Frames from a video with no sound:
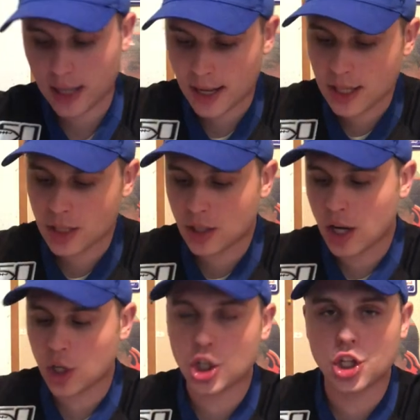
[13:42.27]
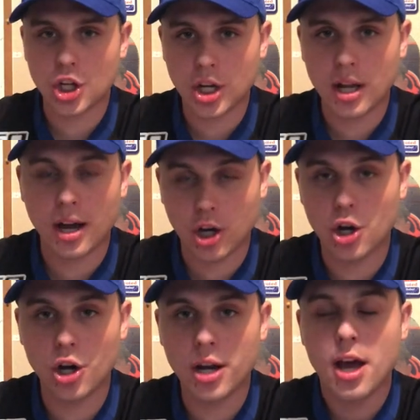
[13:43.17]
And this is not a
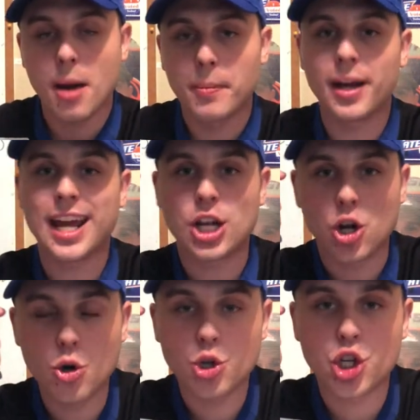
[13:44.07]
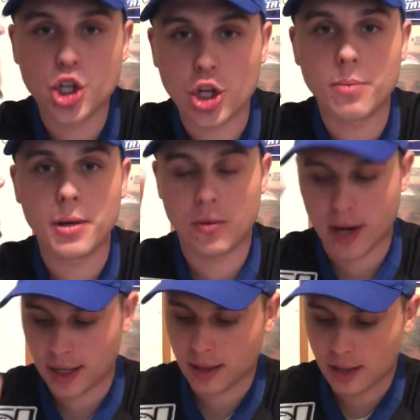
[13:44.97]
could, but a who should be ranked.